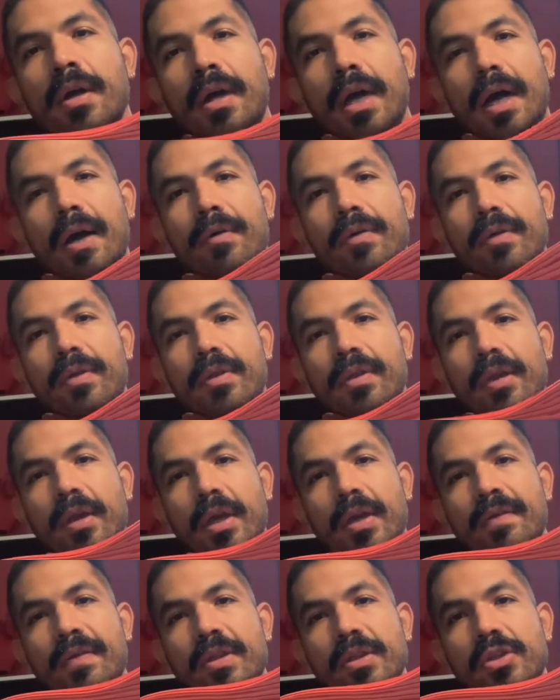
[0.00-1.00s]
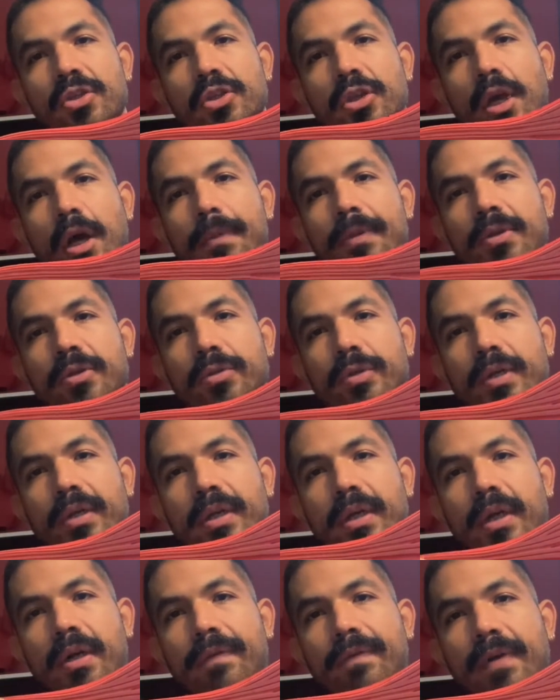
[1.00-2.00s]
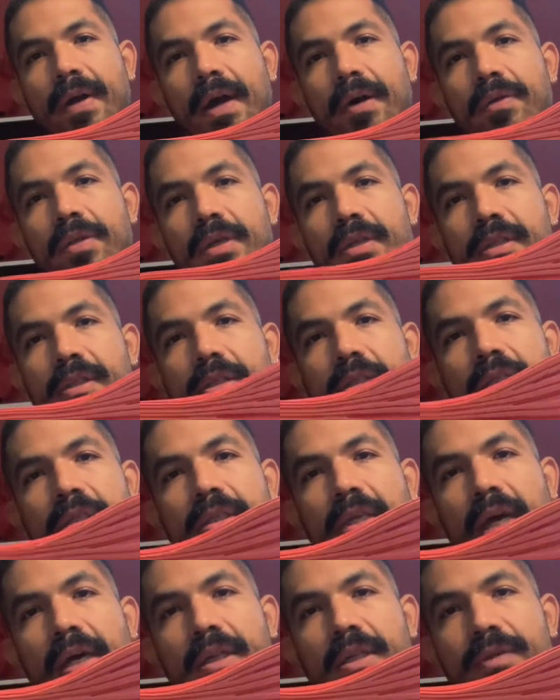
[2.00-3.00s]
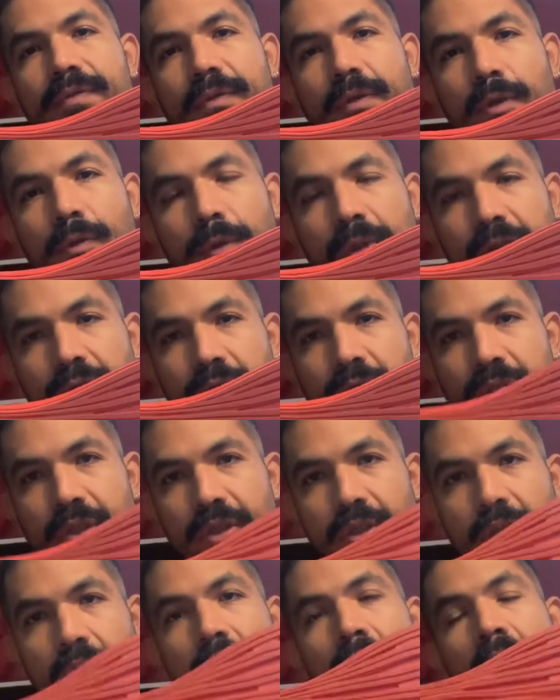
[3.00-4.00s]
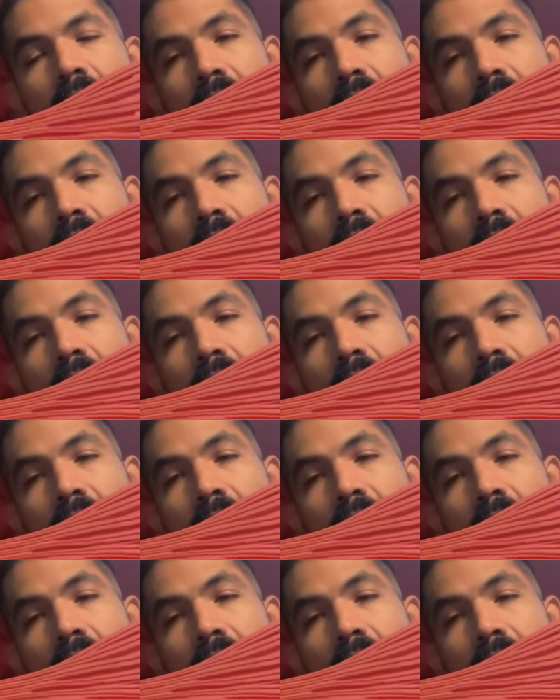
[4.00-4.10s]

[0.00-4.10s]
How even the geometry of how this is designed is for a quick transition.